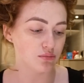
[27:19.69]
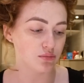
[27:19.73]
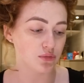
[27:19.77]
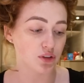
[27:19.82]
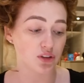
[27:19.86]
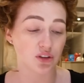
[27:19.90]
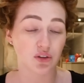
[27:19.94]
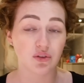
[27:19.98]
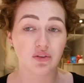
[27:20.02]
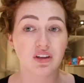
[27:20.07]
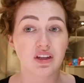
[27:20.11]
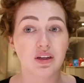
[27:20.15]
I
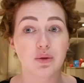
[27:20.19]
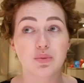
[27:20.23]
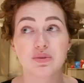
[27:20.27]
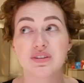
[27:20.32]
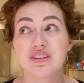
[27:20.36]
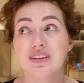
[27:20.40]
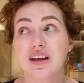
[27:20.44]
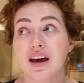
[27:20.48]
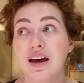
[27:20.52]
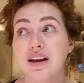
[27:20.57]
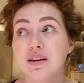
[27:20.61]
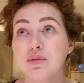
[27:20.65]
don't think it was
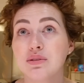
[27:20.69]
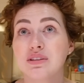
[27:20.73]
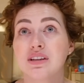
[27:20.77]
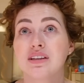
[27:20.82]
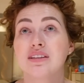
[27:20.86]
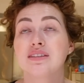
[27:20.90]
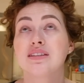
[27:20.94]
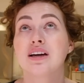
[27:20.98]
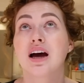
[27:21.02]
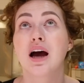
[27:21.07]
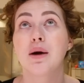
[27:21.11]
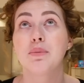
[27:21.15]
then, it was like
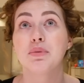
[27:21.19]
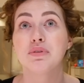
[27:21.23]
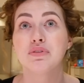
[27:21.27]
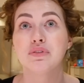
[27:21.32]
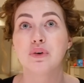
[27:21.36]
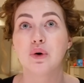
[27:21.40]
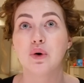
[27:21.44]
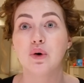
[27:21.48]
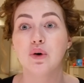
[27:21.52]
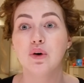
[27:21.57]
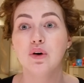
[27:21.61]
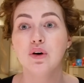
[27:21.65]
the time
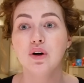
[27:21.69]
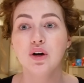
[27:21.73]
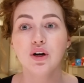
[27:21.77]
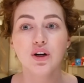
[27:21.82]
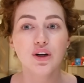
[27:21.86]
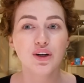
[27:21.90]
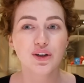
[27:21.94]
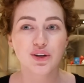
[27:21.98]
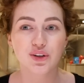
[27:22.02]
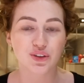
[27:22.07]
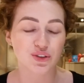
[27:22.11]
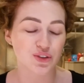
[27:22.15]
before,
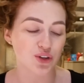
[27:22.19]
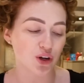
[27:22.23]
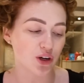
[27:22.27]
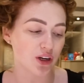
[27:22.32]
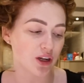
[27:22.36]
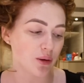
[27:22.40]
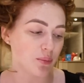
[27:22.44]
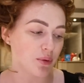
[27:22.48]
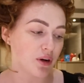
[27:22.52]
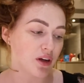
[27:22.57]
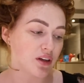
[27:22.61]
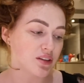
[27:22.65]
because it's not an
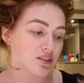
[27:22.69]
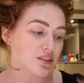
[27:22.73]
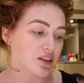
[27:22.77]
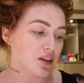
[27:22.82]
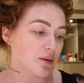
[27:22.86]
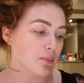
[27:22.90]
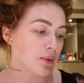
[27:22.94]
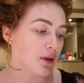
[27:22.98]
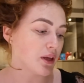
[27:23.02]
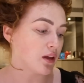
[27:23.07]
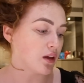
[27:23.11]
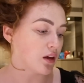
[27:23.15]
M&S near
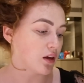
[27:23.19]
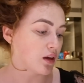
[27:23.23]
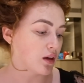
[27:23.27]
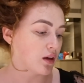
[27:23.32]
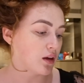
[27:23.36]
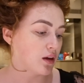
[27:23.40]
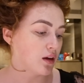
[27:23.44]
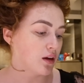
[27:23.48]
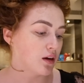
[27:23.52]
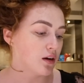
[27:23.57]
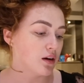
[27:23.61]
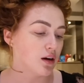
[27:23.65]
me,
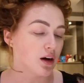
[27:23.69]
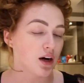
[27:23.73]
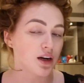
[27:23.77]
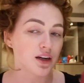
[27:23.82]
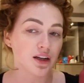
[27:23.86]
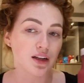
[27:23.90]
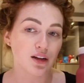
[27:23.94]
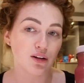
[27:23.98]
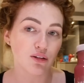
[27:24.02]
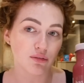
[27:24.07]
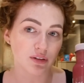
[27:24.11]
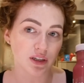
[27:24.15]
and
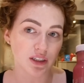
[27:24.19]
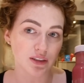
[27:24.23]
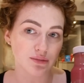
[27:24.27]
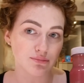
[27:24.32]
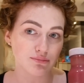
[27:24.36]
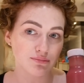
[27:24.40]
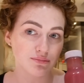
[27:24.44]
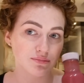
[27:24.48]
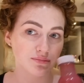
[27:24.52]
I love it.